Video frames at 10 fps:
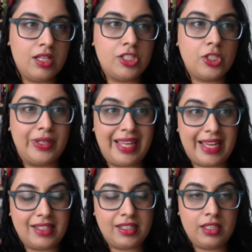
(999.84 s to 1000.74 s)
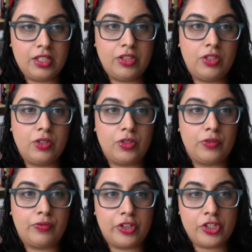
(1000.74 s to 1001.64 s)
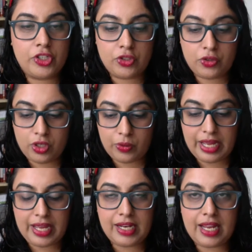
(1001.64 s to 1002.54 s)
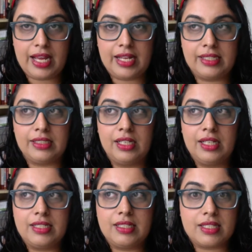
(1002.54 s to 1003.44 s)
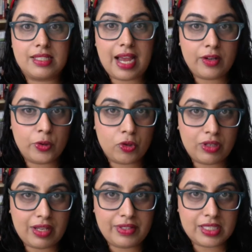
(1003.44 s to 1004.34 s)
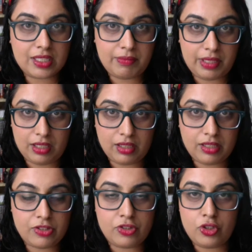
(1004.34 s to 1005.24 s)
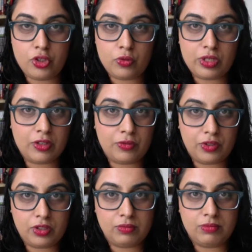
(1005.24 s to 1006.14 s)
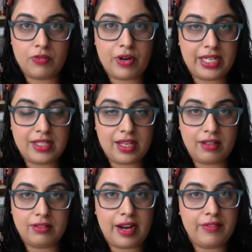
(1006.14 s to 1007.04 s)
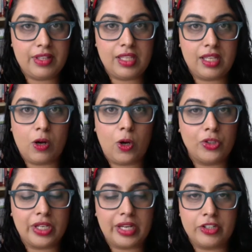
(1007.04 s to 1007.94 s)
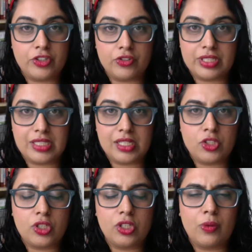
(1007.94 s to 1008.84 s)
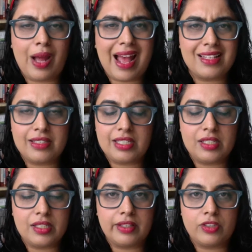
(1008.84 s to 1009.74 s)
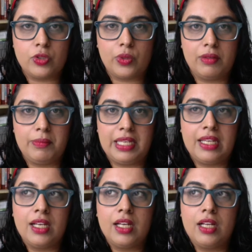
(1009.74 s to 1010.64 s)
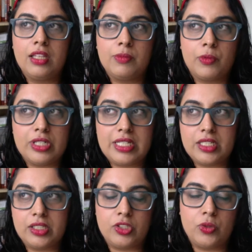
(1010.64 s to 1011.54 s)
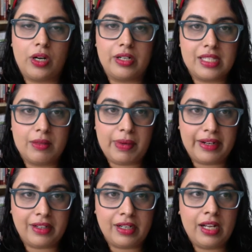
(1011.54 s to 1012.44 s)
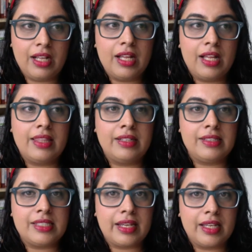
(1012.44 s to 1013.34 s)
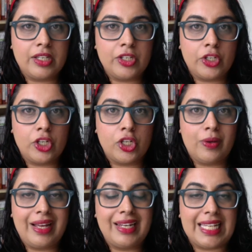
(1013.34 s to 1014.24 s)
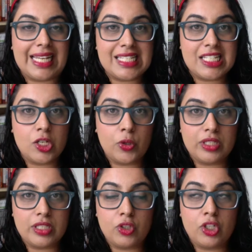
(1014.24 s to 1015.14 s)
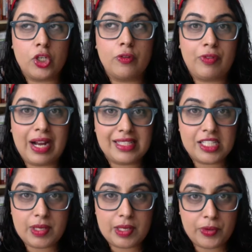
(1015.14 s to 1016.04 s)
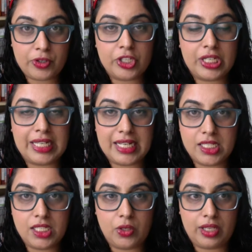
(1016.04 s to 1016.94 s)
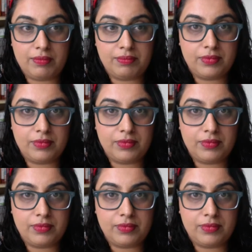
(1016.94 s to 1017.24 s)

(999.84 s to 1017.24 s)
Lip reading: So again, first you go ahead and decide who your Navy is going to be, and this is you in a room writing down everything, all the characteristics. You can go as detailed as you want to be. The more detailed you are, the better. Then second, you're going to go ahead and get to know that. You're going to go find these people, or you're going to get to know them.